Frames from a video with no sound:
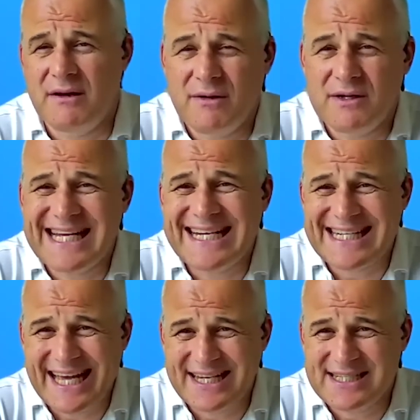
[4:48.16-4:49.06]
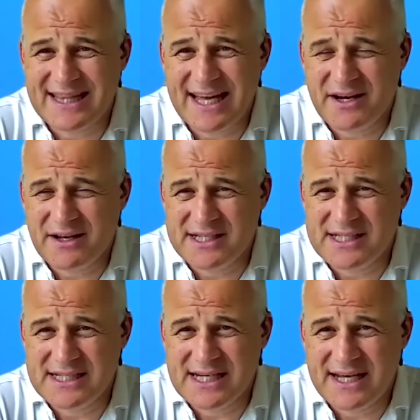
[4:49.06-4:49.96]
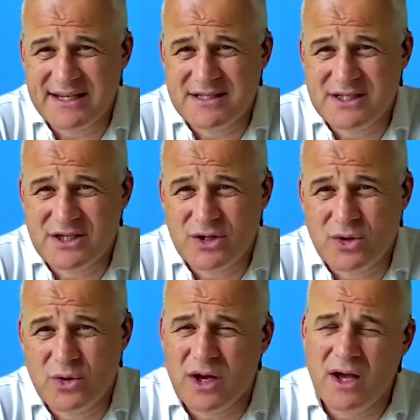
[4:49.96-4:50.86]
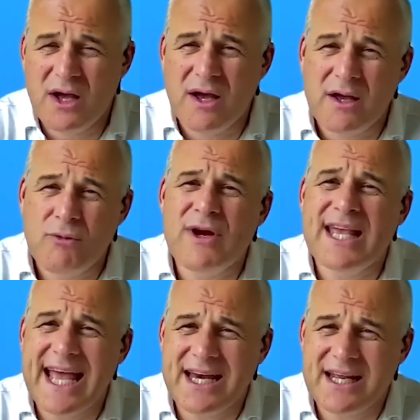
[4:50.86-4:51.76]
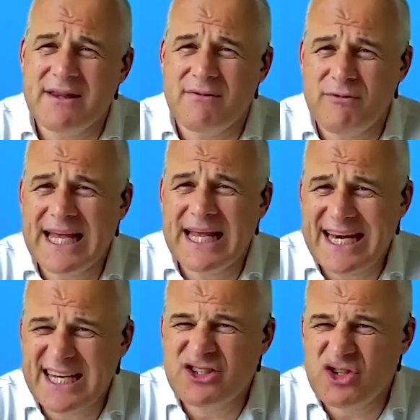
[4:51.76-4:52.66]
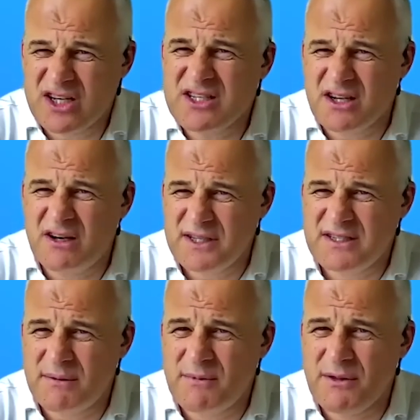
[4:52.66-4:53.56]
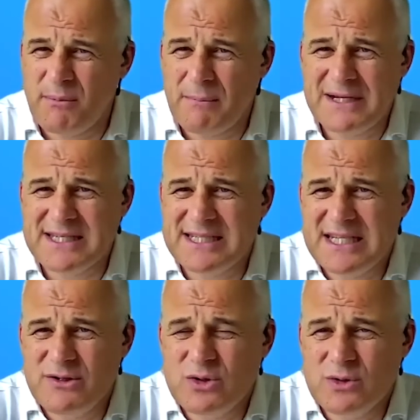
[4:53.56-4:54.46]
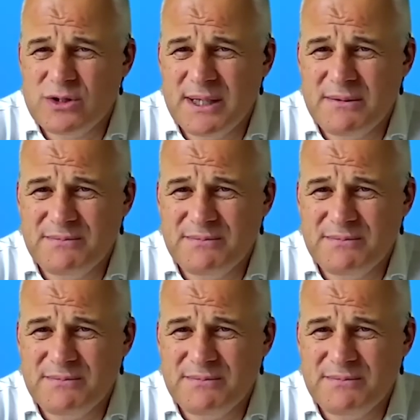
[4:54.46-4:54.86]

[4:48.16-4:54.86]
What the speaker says: dedicated that 90 days to regaining trust after some of the publicity you talked about.